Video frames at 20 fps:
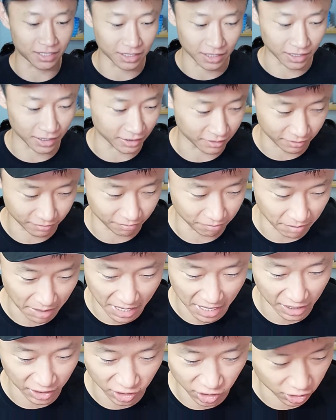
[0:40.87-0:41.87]
of like
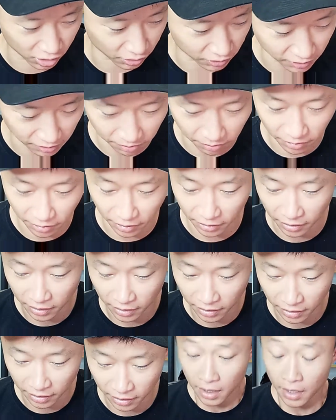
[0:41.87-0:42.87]
mesh or something.
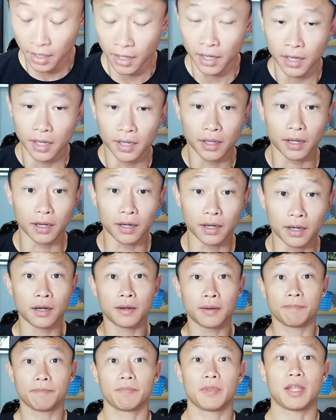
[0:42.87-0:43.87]

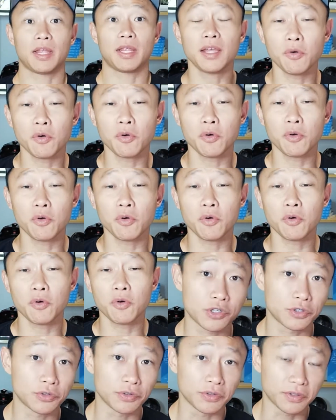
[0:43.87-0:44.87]
And that was my
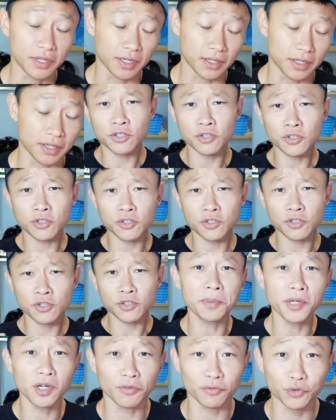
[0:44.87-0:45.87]
original intent. So the
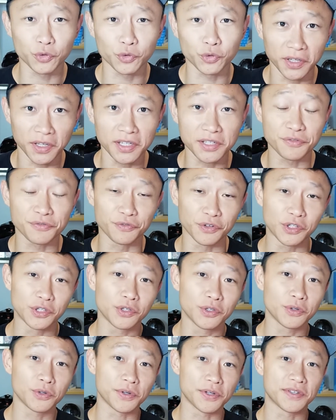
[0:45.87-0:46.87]
topic of today's
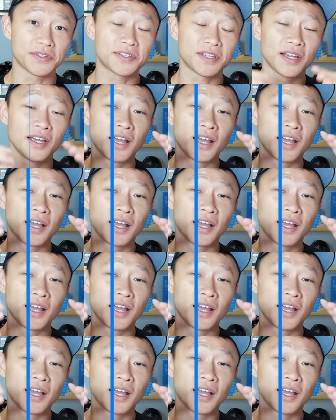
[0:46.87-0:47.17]
video is